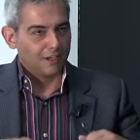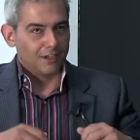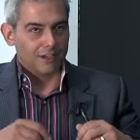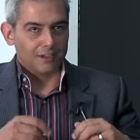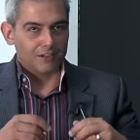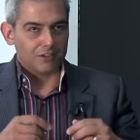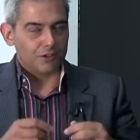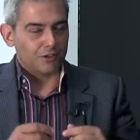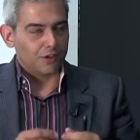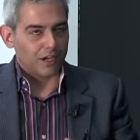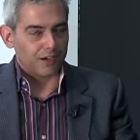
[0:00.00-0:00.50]

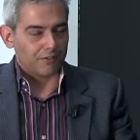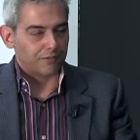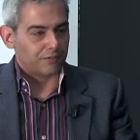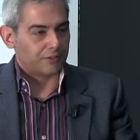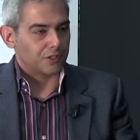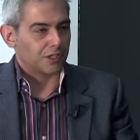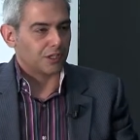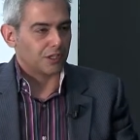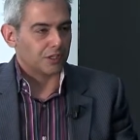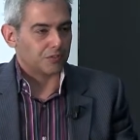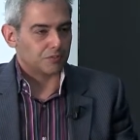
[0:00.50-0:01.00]
you have
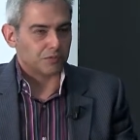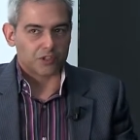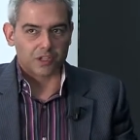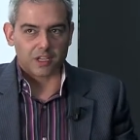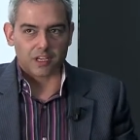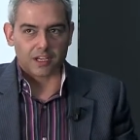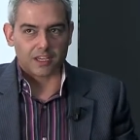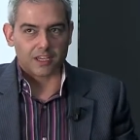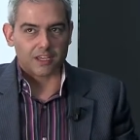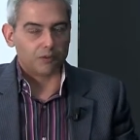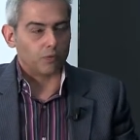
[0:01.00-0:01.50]
terms
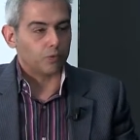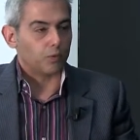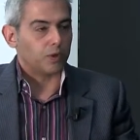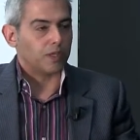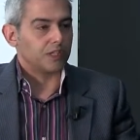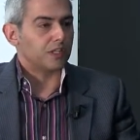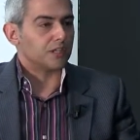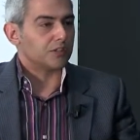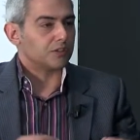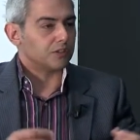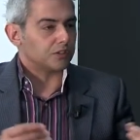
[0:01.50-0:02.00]
like
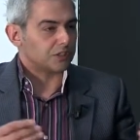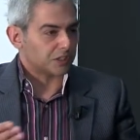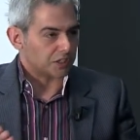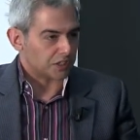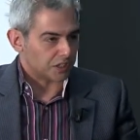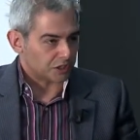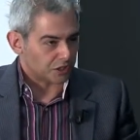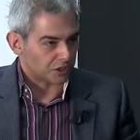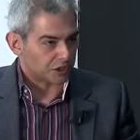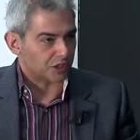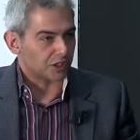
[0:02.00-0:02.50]
within
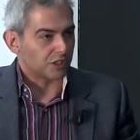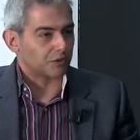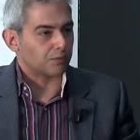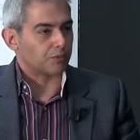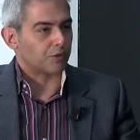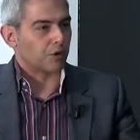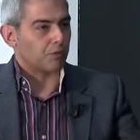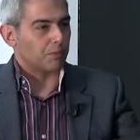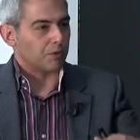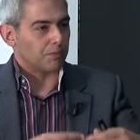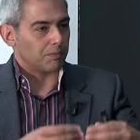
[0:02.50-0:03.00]
statistical
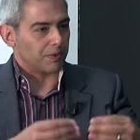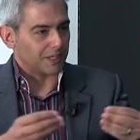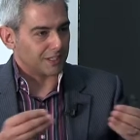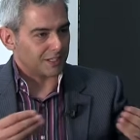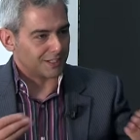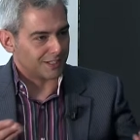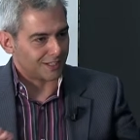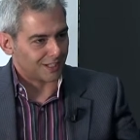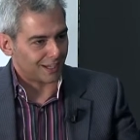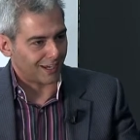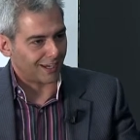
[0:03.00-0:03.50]

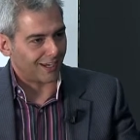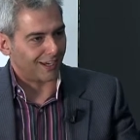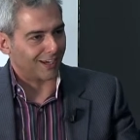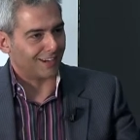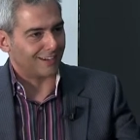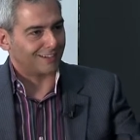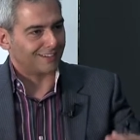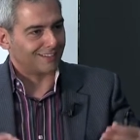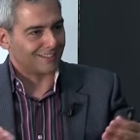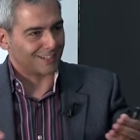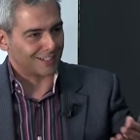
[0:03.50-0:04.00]
probability
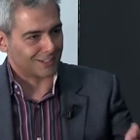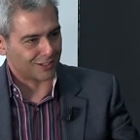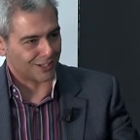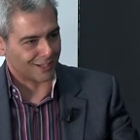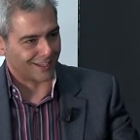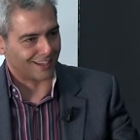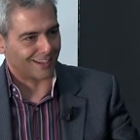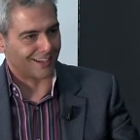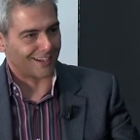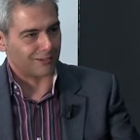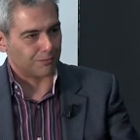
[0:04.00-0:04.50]
and things
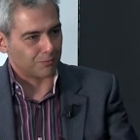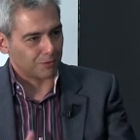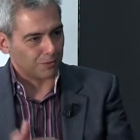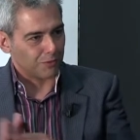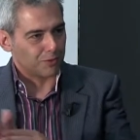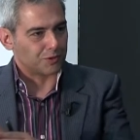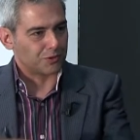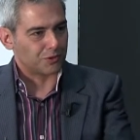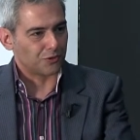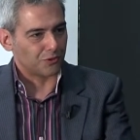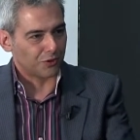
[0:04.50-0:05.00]
like that. And we
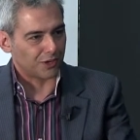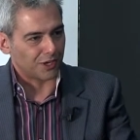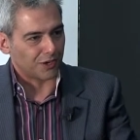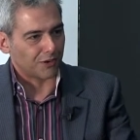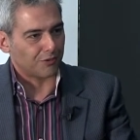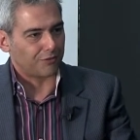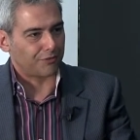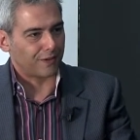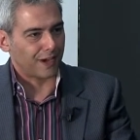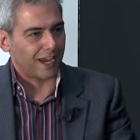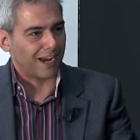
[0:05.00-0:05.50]
were talking
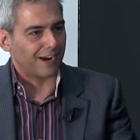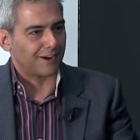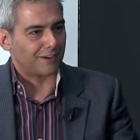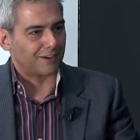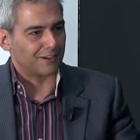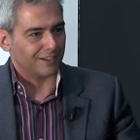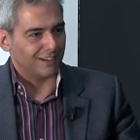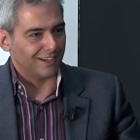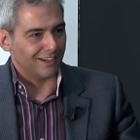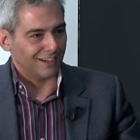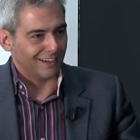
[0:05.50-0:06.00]
off air
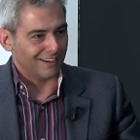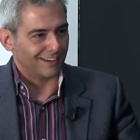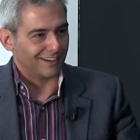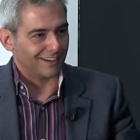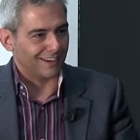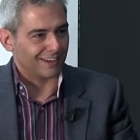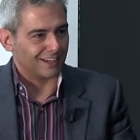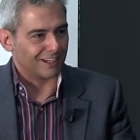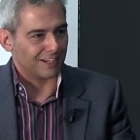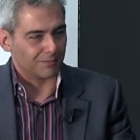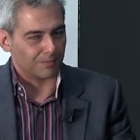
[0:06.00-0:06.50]

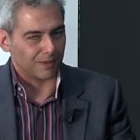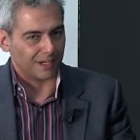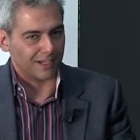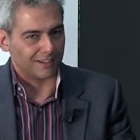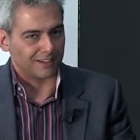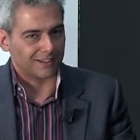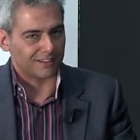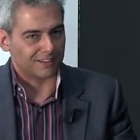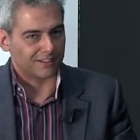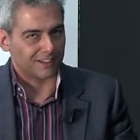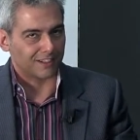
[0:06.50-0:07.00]
a little bit,
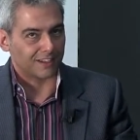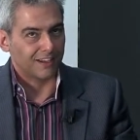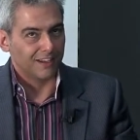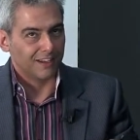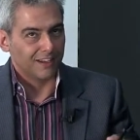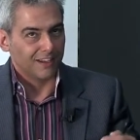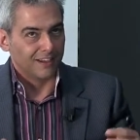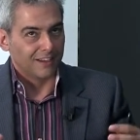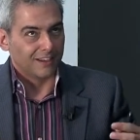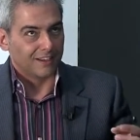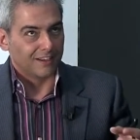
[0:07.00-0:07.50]
is that
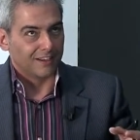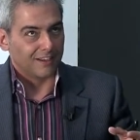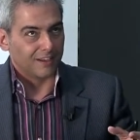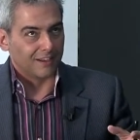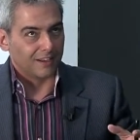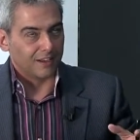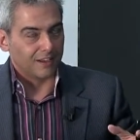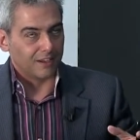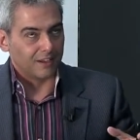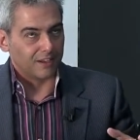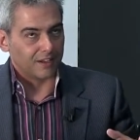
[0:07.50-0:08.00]

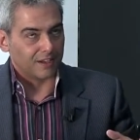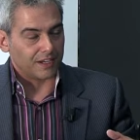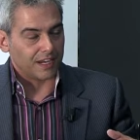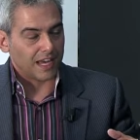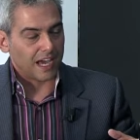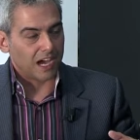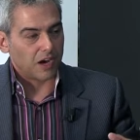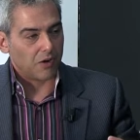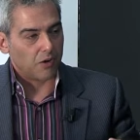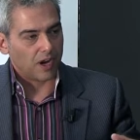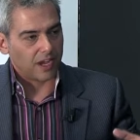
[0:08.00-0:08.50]

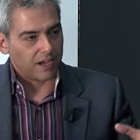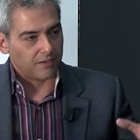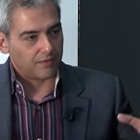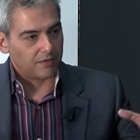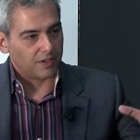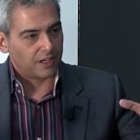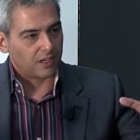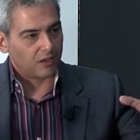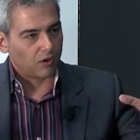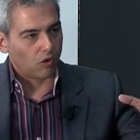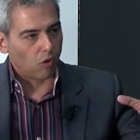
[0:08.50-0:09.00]
now
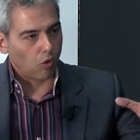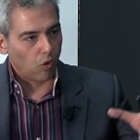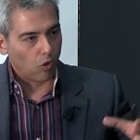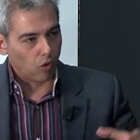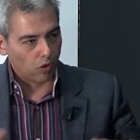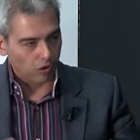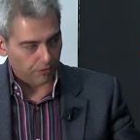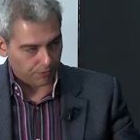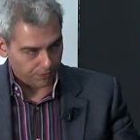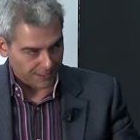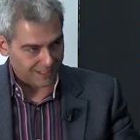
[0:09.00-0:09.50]
having
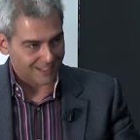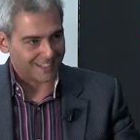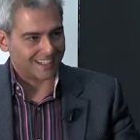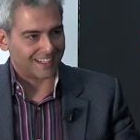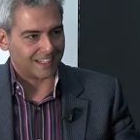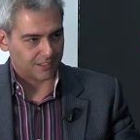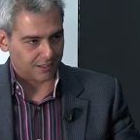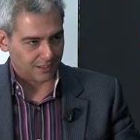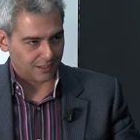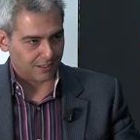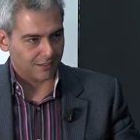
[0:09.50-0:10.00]
all of the
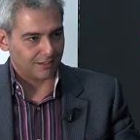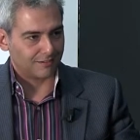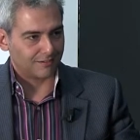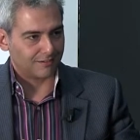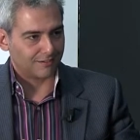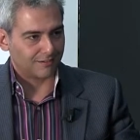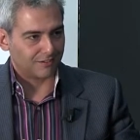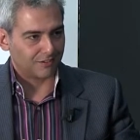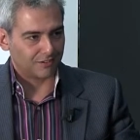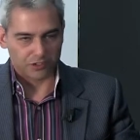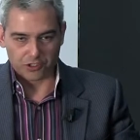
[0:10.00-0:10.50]
data,
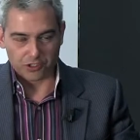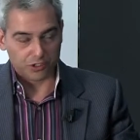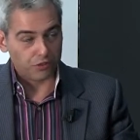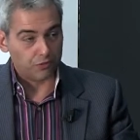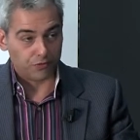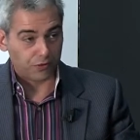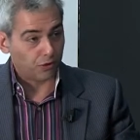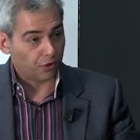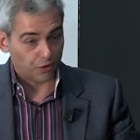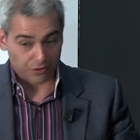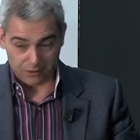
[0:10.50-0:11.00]
so
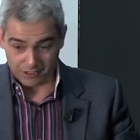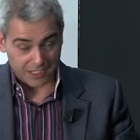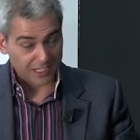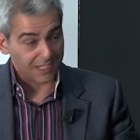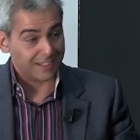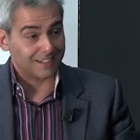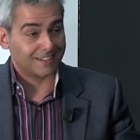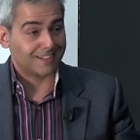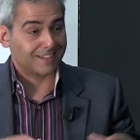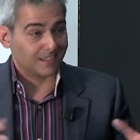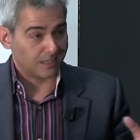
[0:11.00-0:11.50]
you've got the
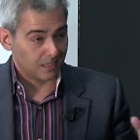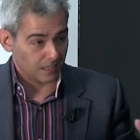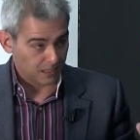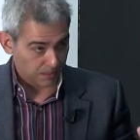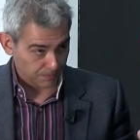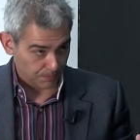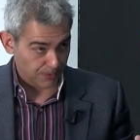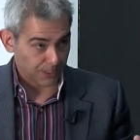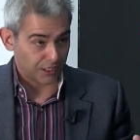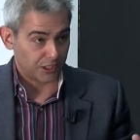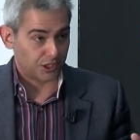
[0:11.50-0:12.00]
entire
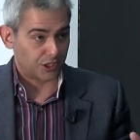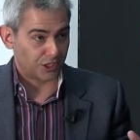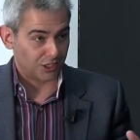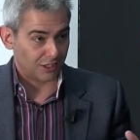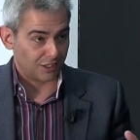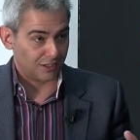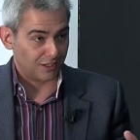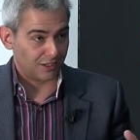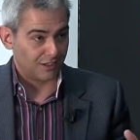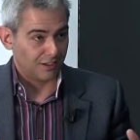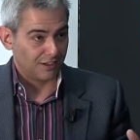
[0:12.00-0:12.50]
picture,